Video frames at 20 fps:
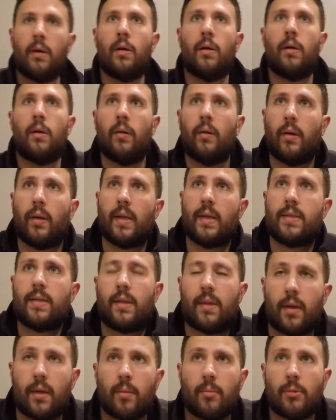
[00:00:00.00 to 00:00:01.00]
Alright guys, I
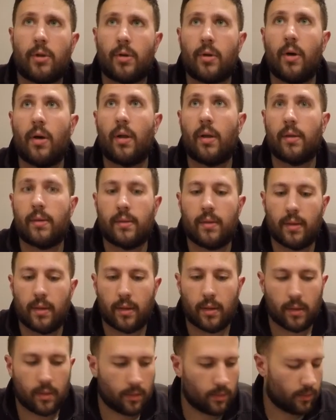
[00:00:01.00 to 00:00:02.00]
think I'm going to call it
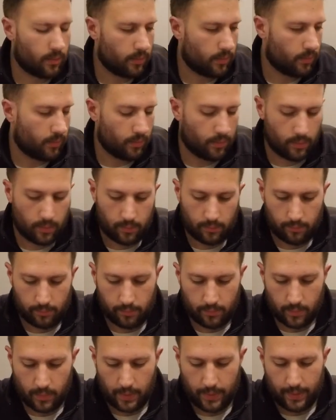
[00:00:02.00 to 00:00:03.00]
there.
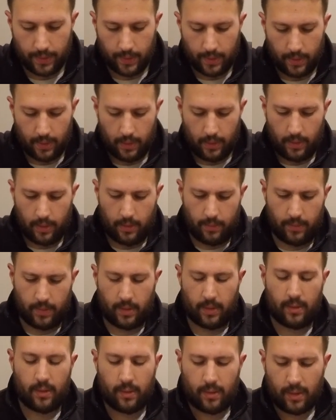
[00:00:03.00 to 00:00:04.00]
I
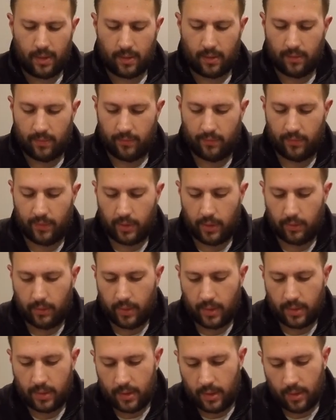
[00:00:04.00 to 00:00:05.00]
mean, at the
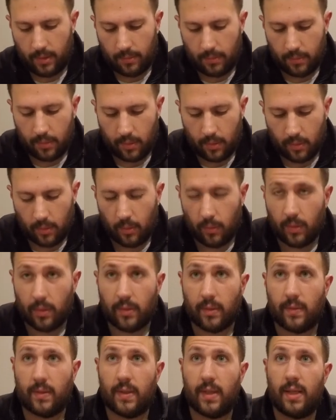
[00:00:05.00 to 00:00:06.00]
very tip where the
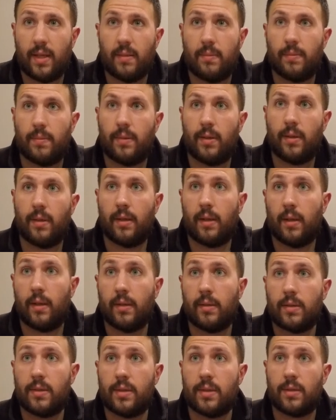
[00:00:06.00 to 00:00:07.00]
tape
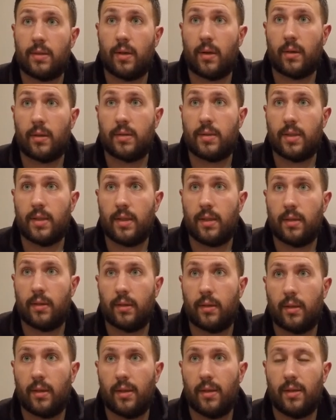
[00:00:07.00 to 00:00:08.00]
starts here.